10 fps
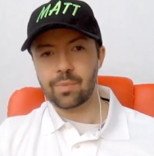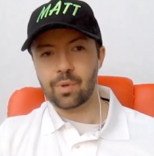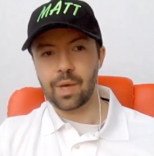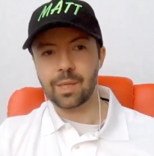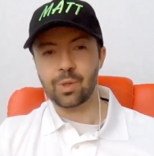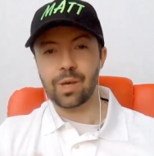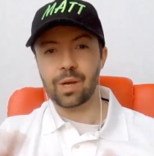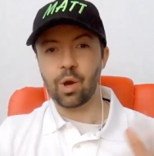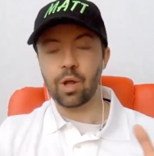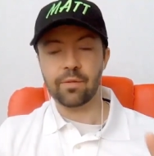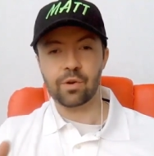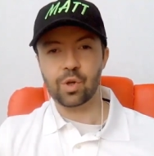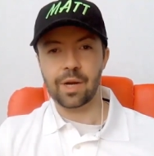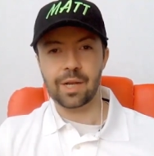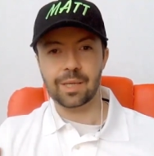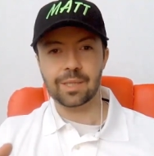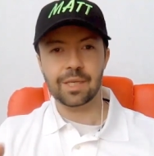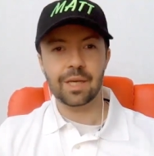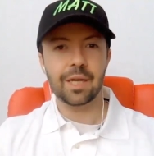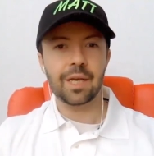Okay, so you can get all of our trainings
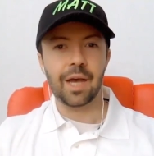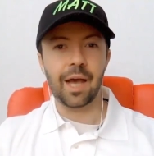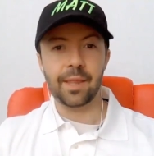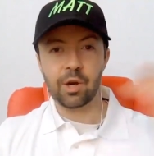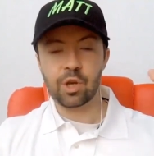uh, there.